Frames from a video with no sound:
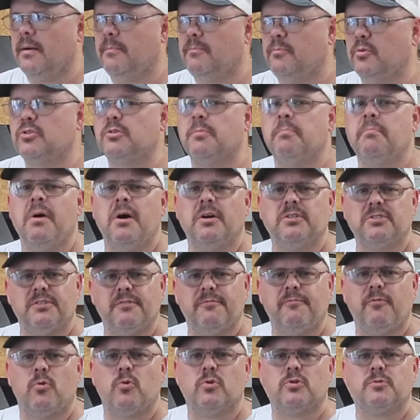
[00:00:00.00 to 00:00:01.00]
put the
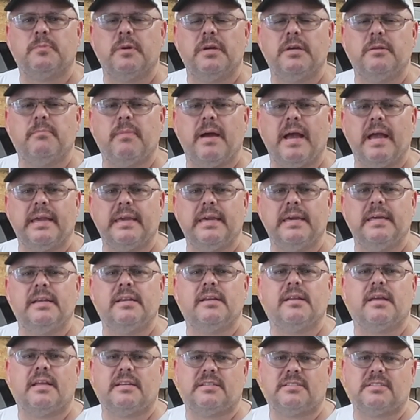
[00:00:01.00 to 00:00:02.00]
Muncie 4-speed back in
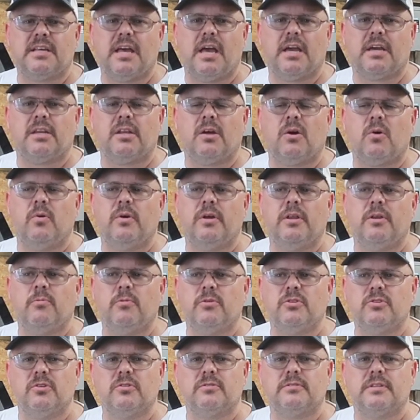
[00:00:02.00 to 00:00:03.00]
it, had a Saginaw in it.
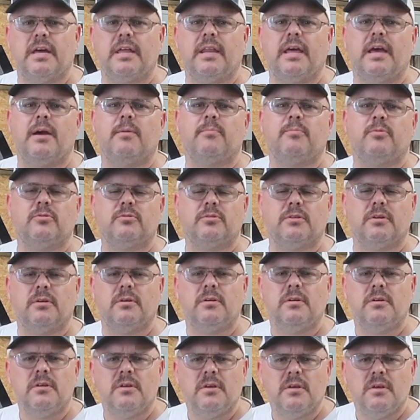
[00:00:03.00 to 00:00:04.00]
We took that out, put the
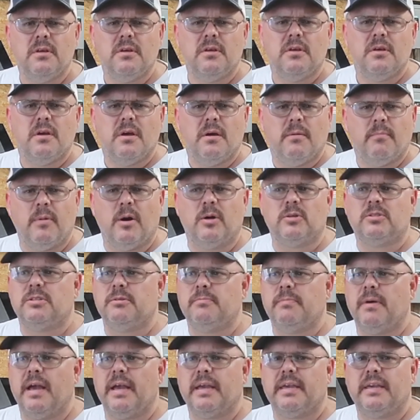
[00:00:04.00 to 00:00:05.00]

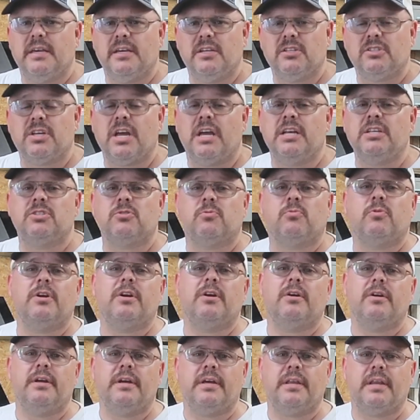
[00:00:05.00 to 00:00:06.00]
Muncie back in, changed the
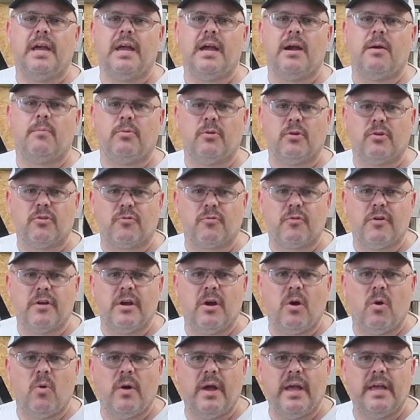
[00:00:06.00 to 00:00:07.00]
rear end out, put a
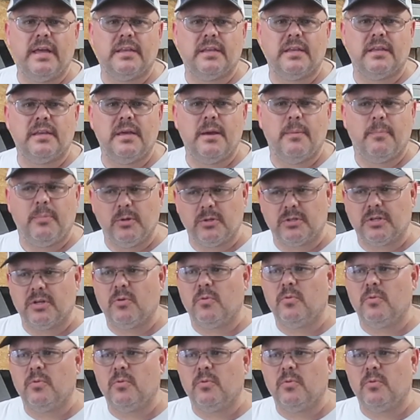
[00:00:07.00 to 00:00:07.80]
308 in it, put